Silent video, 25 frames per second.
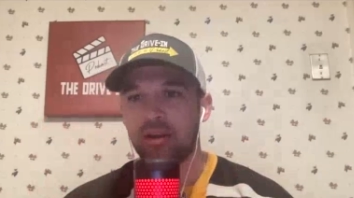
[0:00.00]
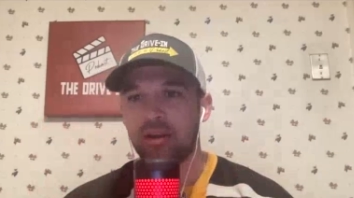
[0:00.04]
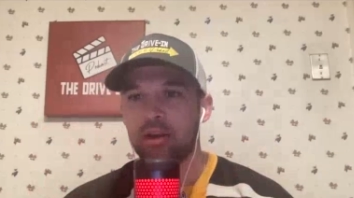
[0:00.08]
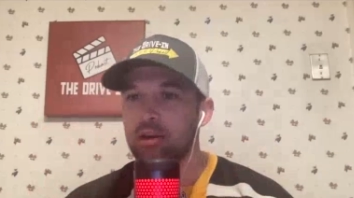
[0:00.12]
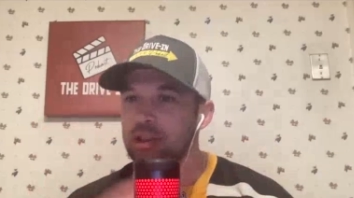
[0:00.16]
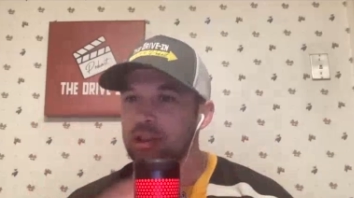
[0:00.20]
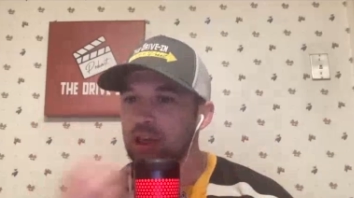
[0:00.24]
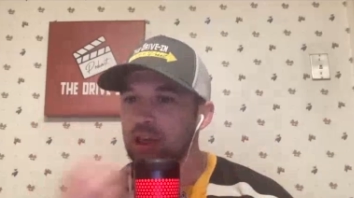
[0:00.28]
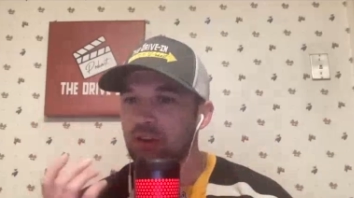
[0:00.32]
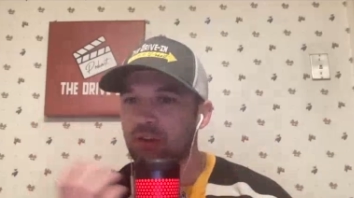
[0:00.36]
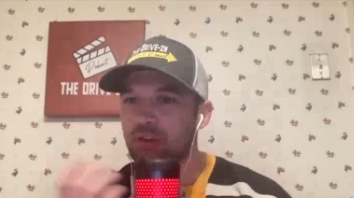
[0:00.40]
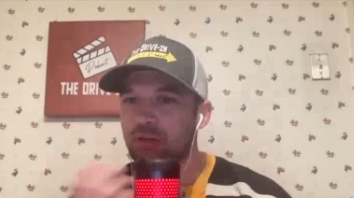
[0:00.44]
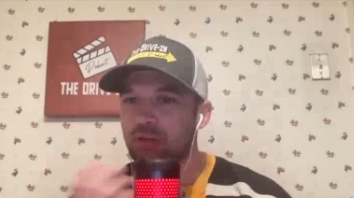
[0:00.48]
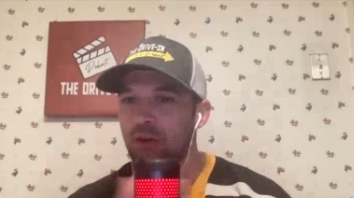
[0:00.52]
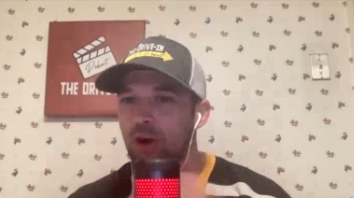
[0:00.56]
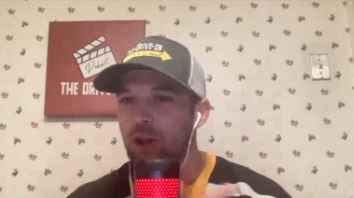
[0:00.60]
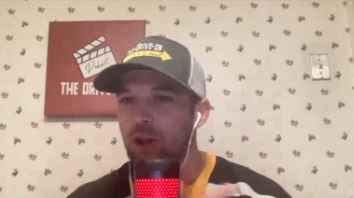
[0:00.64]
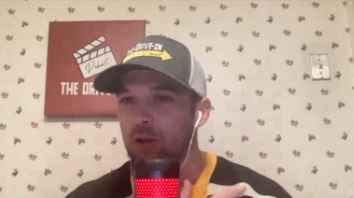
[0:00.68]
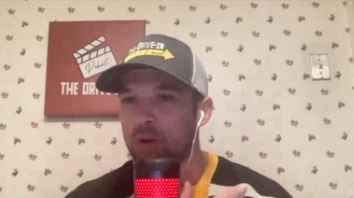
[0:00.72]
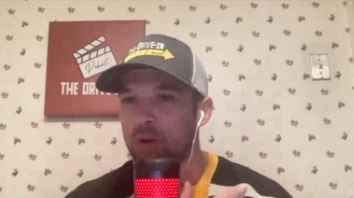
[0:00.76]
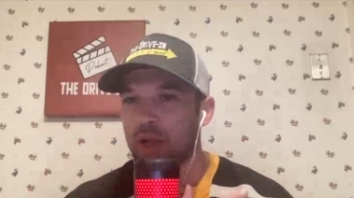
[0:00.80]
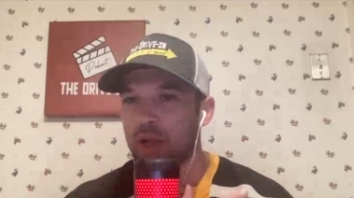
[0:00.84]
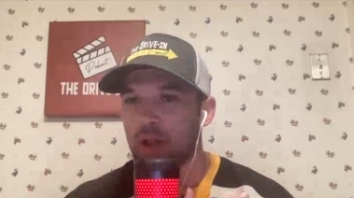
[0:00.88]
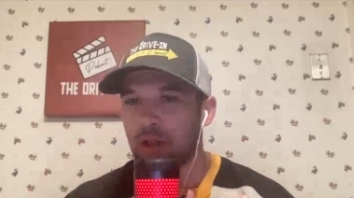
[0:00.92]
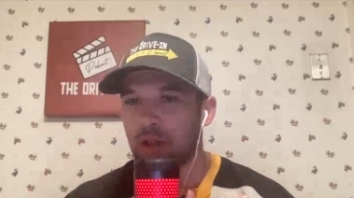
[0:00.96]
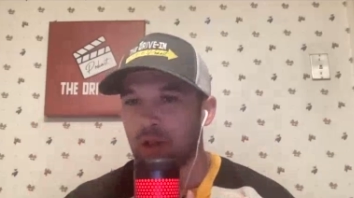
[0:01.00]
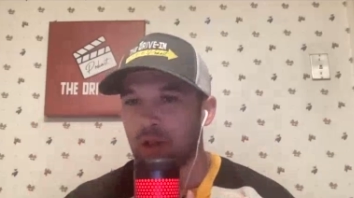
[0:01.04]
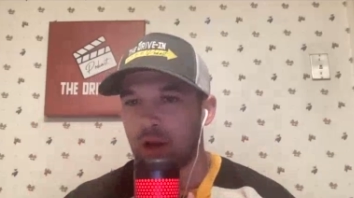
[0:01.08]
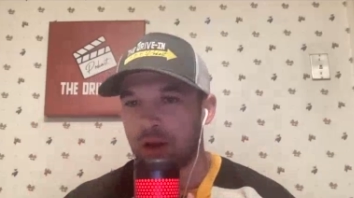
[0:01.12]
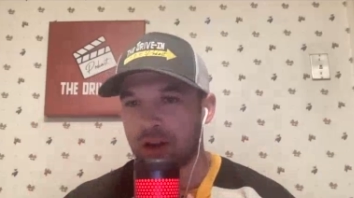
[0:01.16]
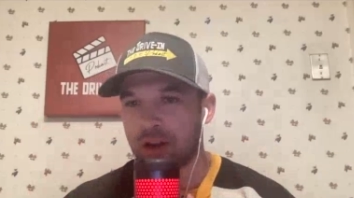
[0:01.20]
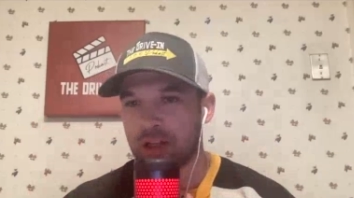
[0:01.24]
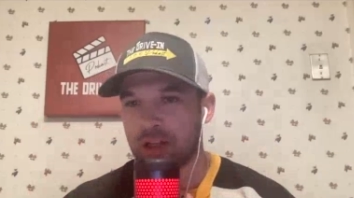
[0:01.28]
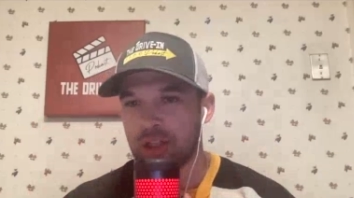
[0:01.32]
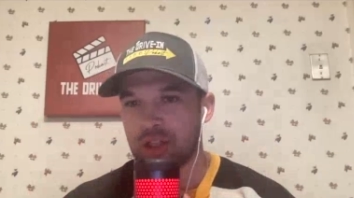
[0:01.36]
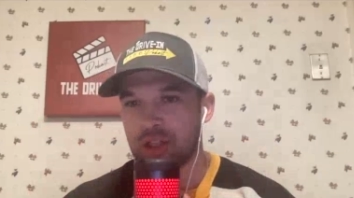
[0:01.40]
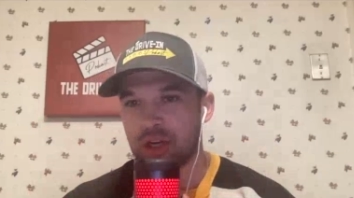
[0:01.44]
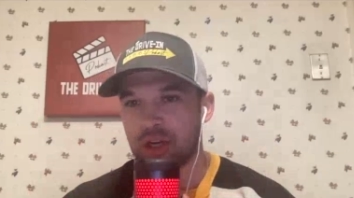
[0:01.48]
You're just following
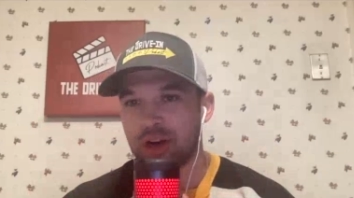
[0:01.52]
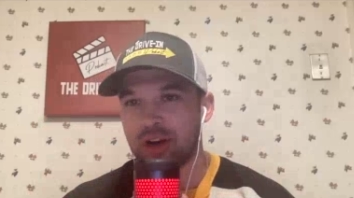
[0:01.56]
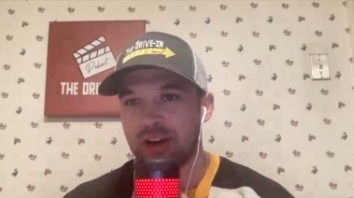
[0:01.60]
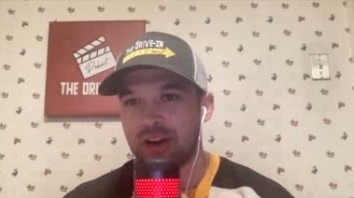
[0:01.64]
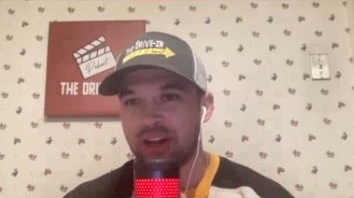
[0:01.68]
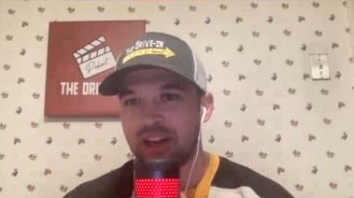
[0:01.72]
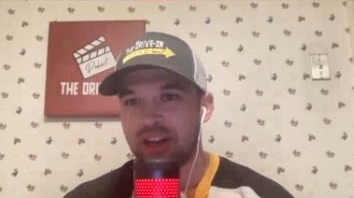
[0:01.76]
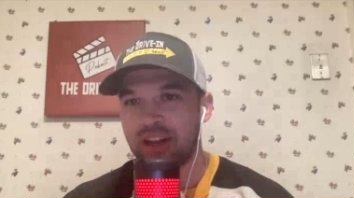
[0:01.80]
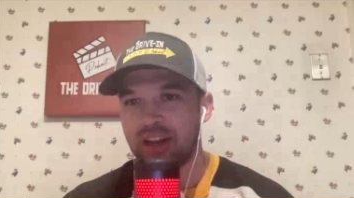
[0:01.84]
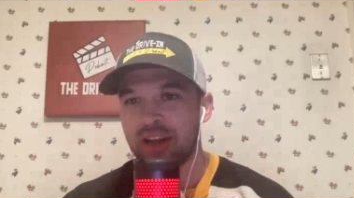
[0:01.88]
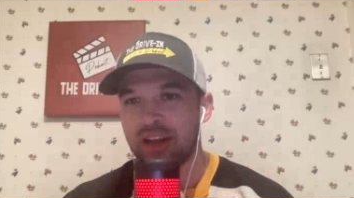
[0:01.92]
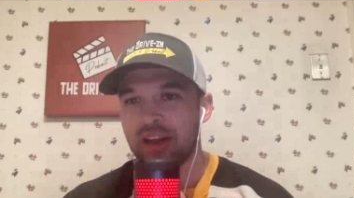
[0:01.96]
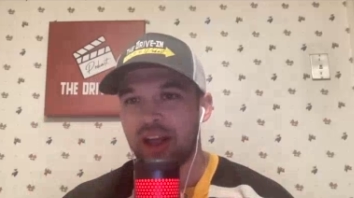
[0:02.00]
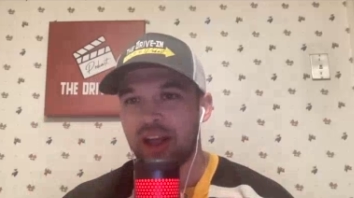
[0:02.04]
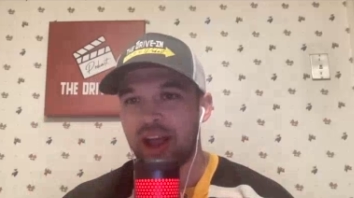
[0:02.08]
along a journey.